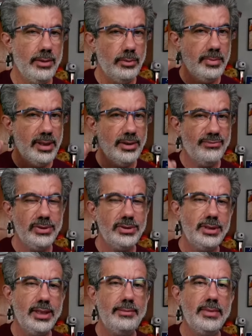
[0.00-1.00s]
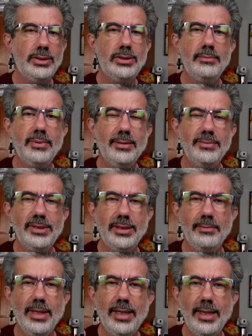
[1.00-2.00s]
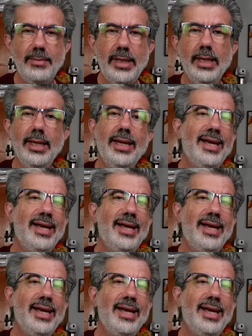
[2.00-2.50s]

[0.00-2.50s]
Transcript: It will be the first time the ship comes into Miami.